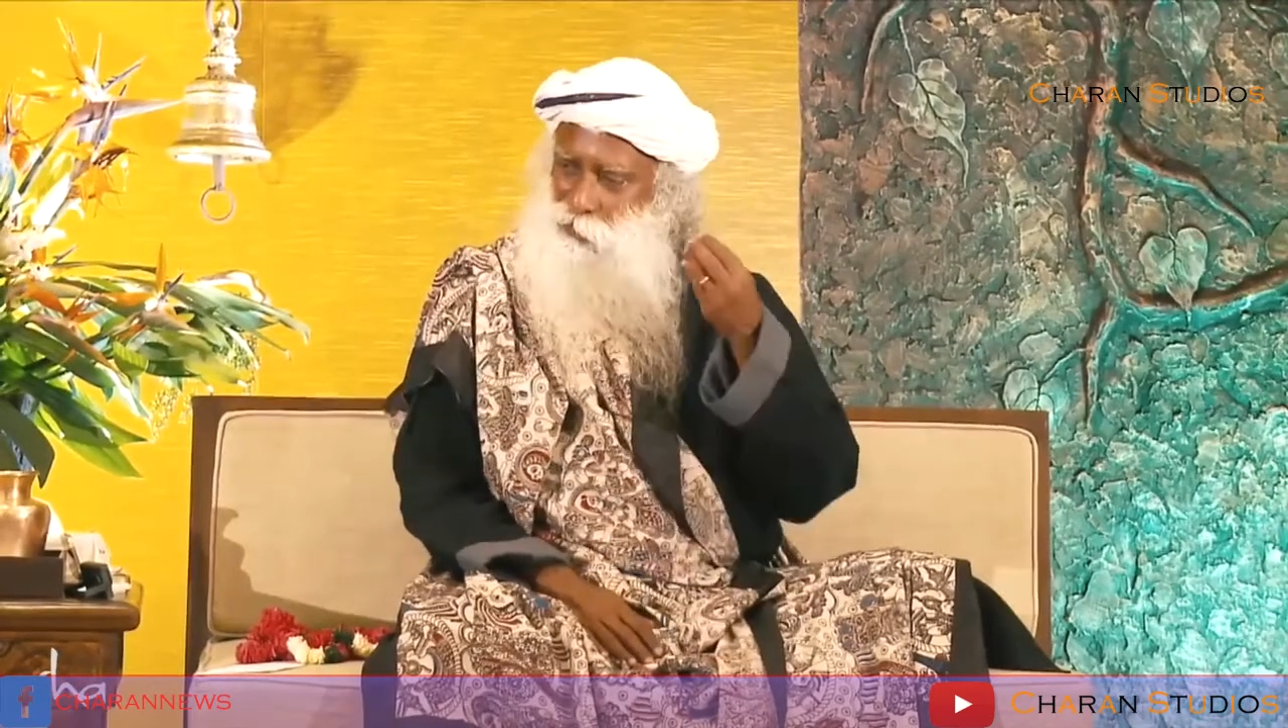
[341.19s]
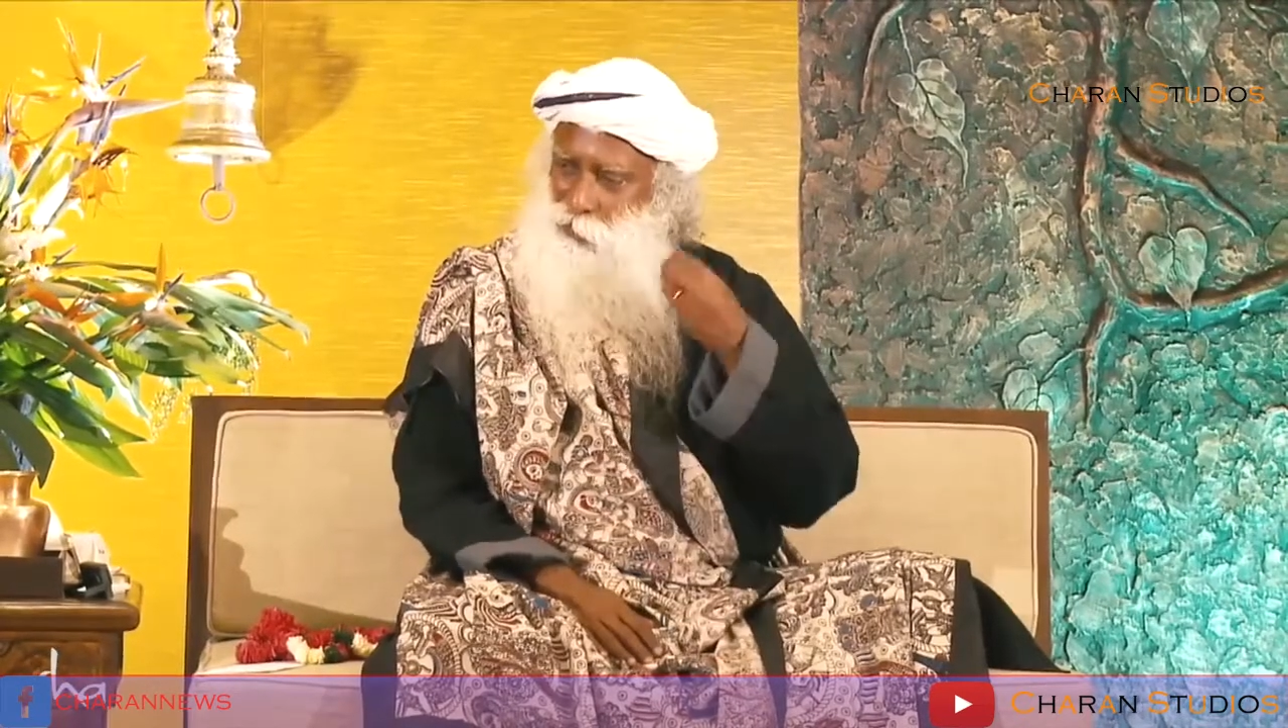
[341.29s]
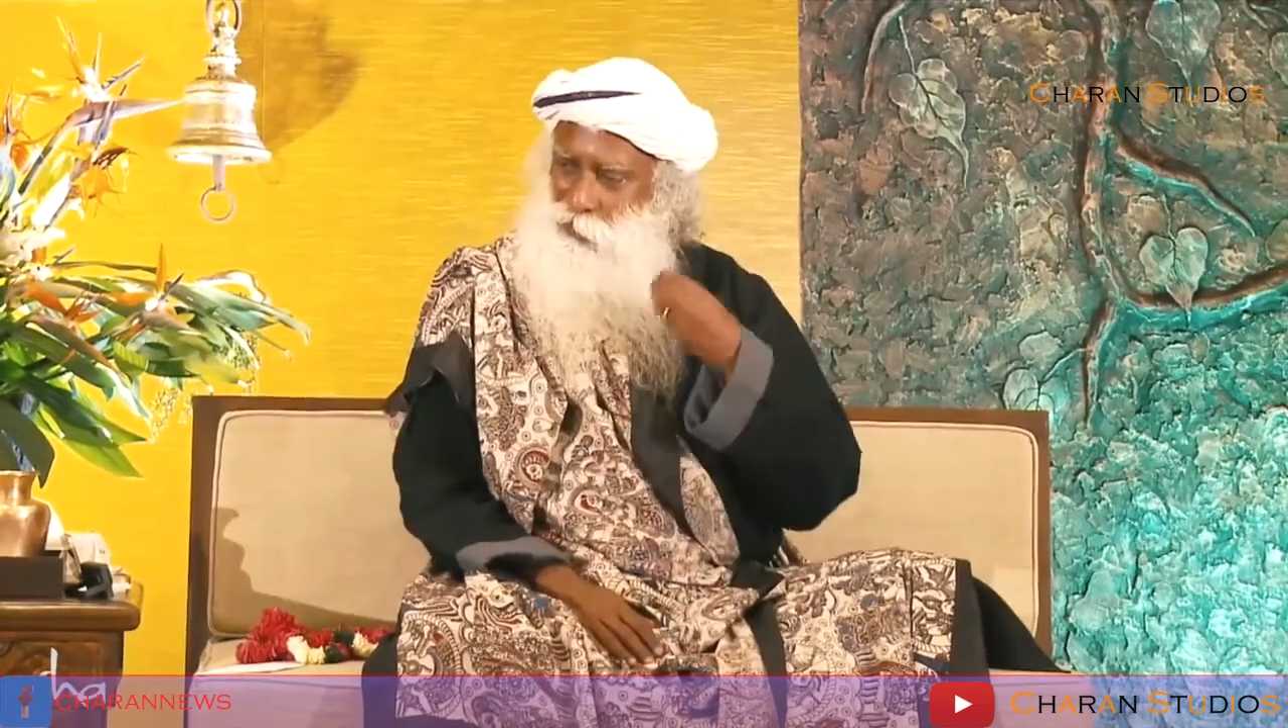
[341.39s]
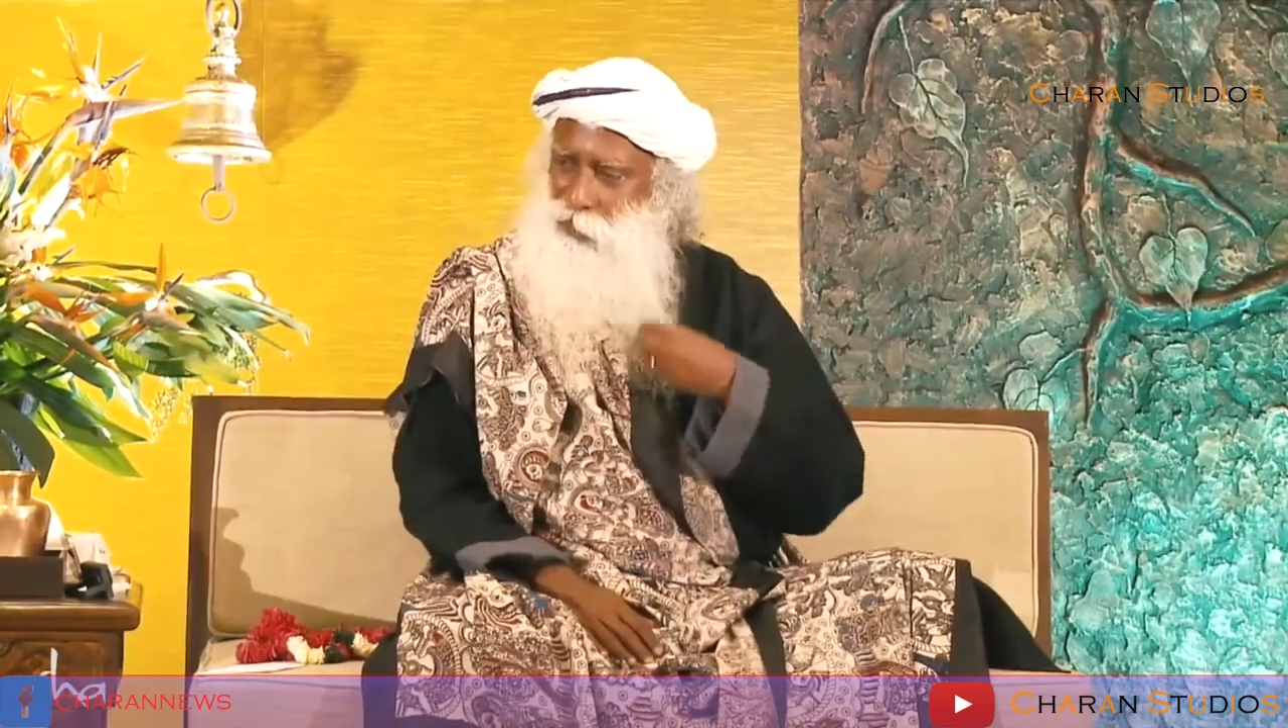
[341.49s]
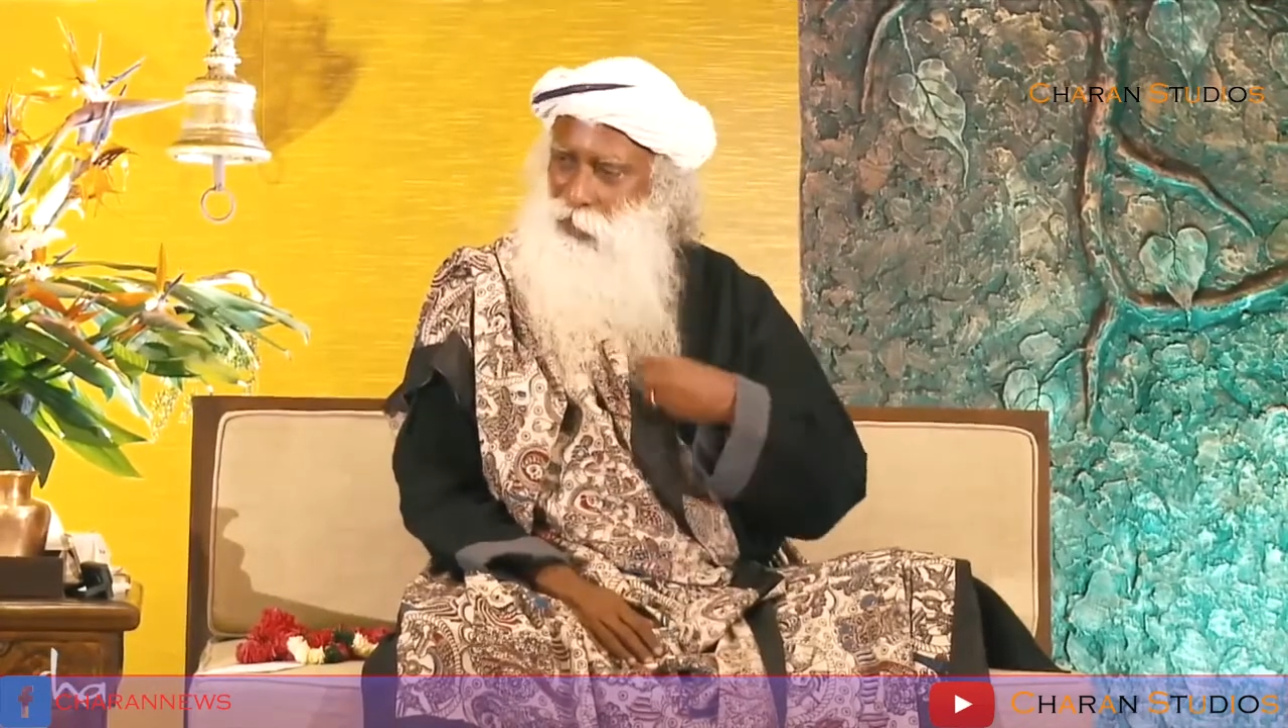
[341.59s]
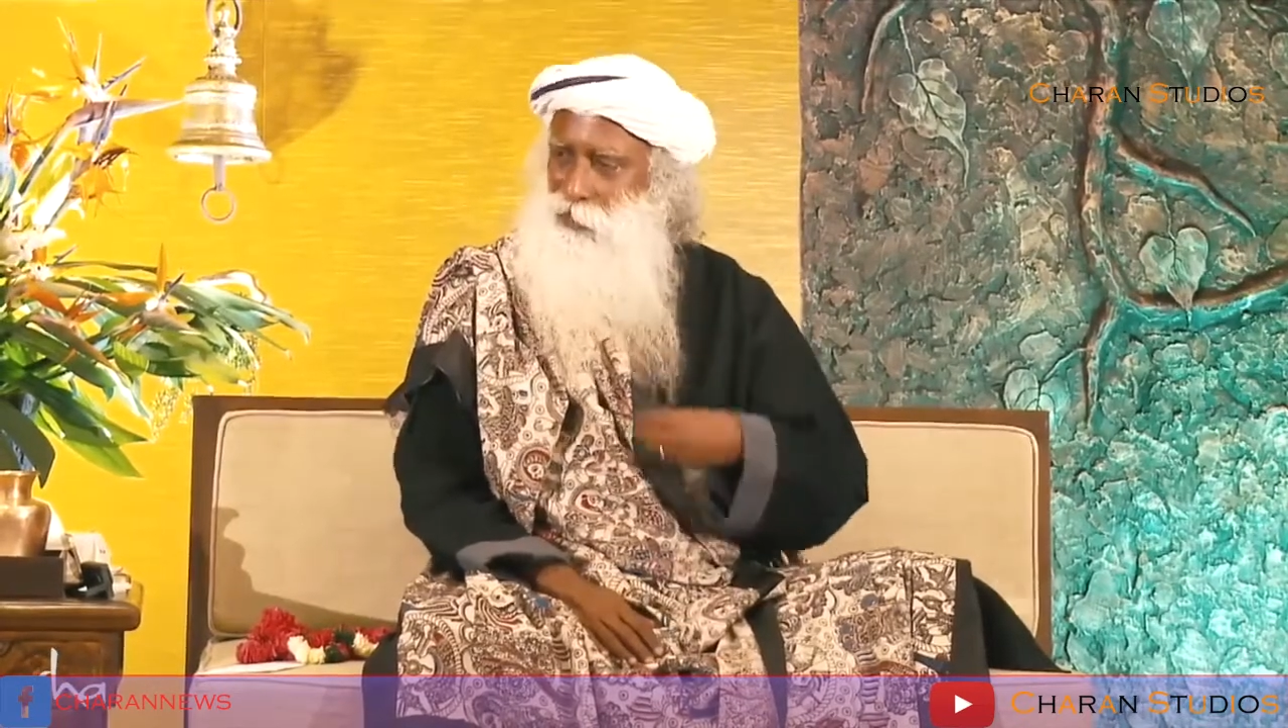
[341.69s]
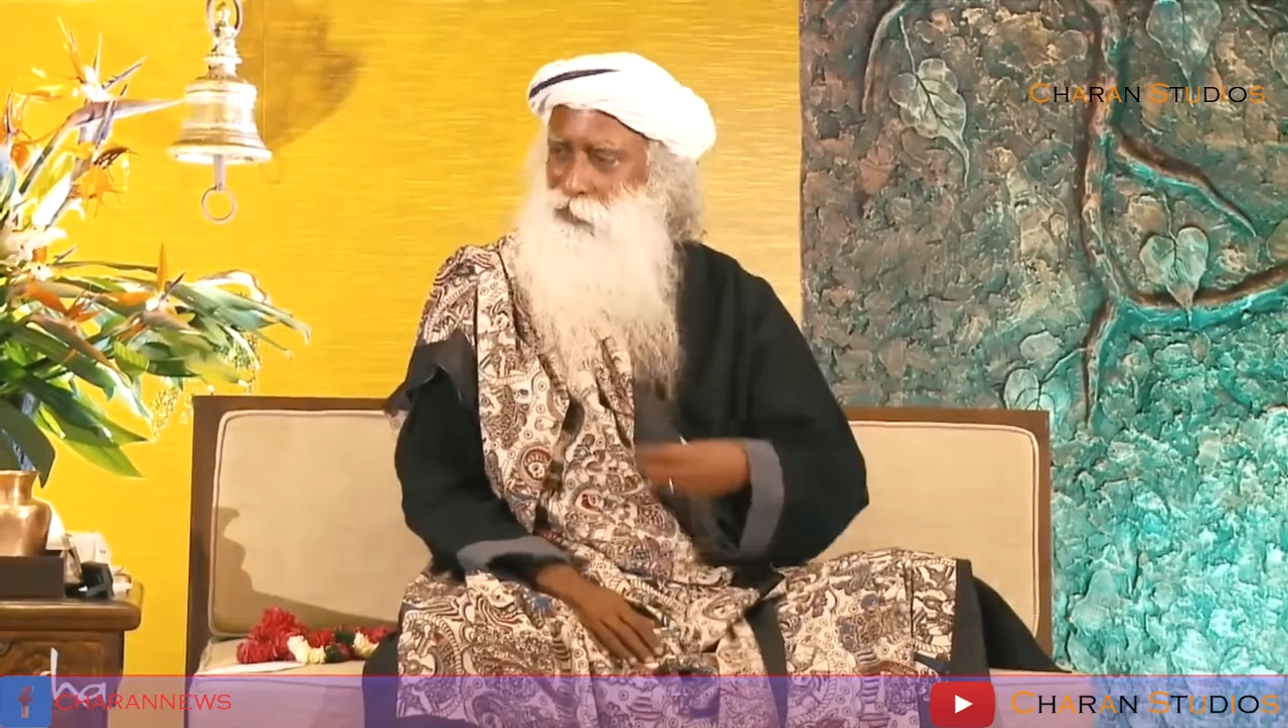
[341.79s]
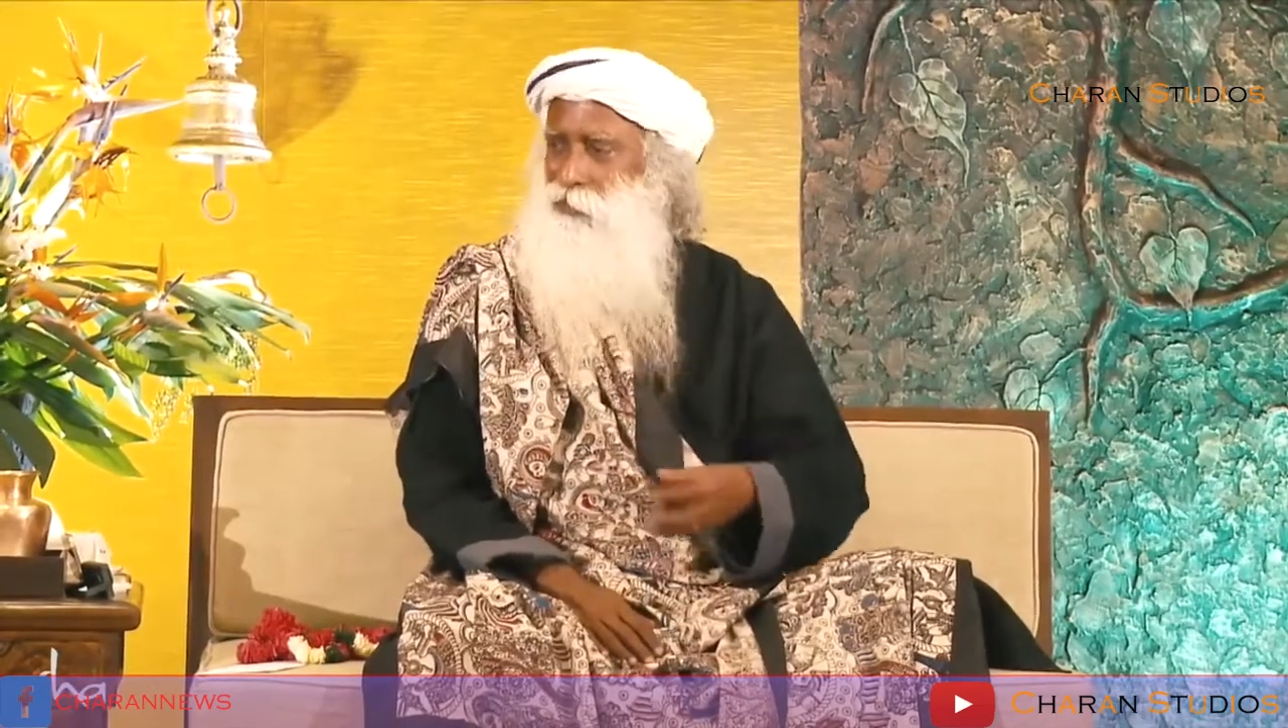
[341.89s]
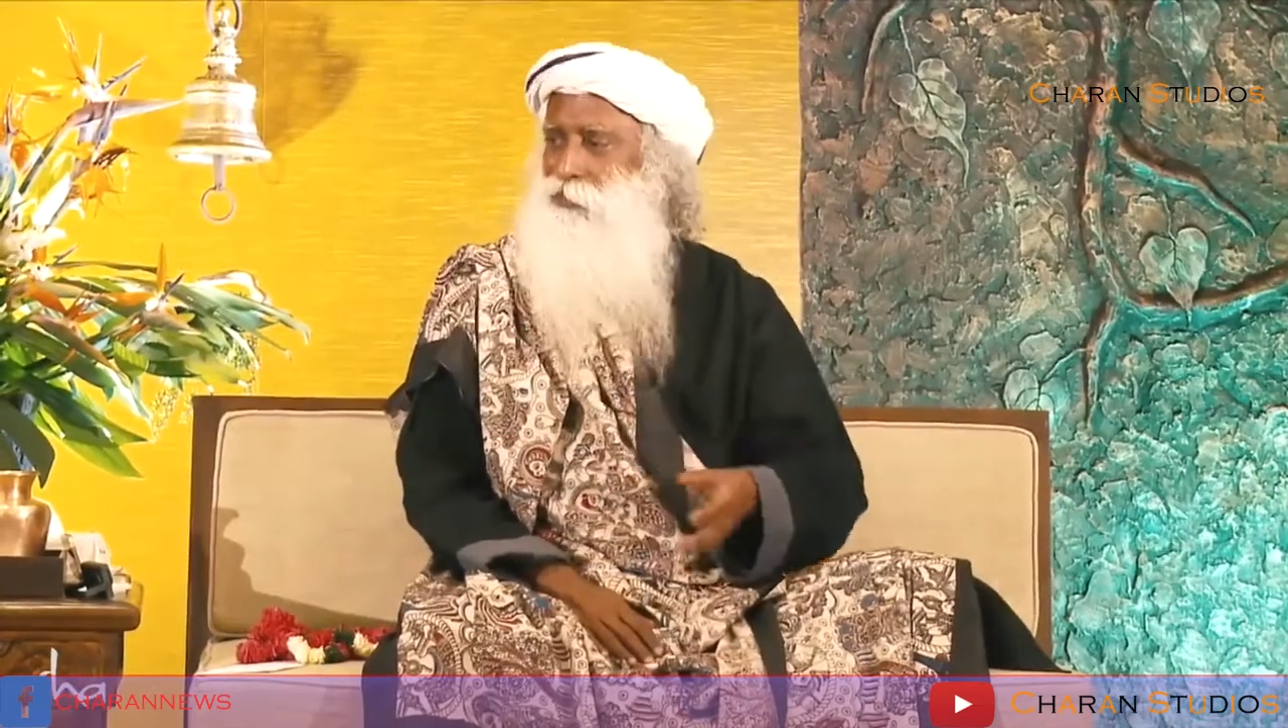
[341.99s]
wrong diet.